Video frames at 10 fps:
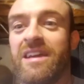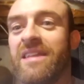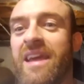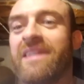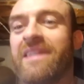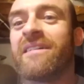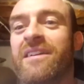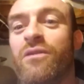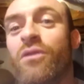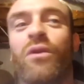later, you
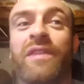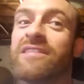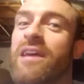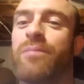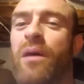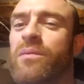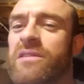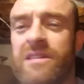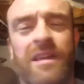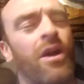know, or what they said publicly, like,